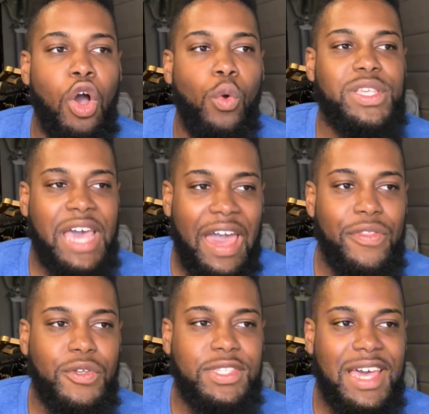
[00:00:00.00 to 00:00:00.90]
always had
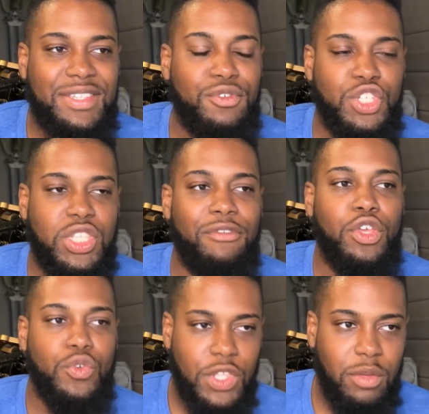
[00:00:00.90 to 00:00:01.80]
those stats, he was just never
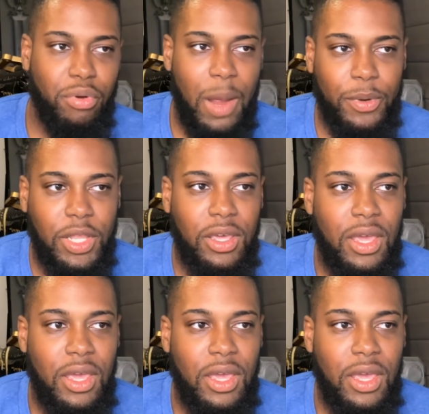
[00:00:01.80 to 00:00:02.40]
using them properly,